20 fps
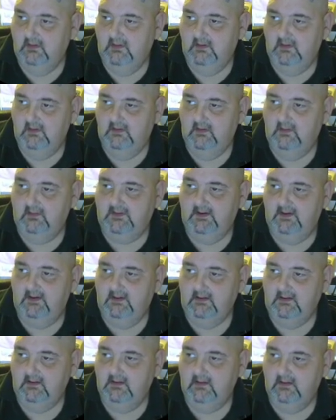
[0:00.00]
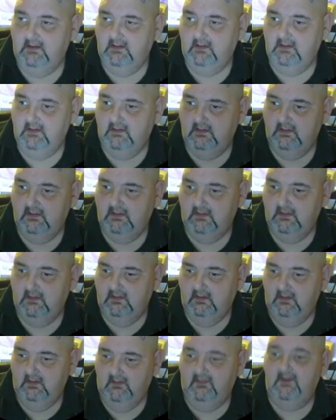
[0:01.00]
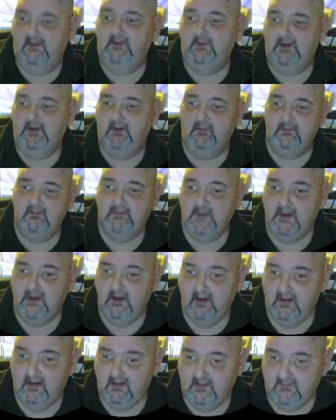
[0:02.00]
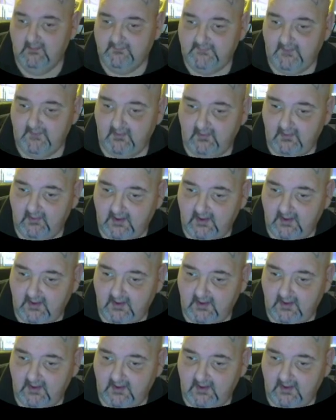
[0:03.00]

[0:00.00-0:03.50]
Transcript: Okay, there we go. So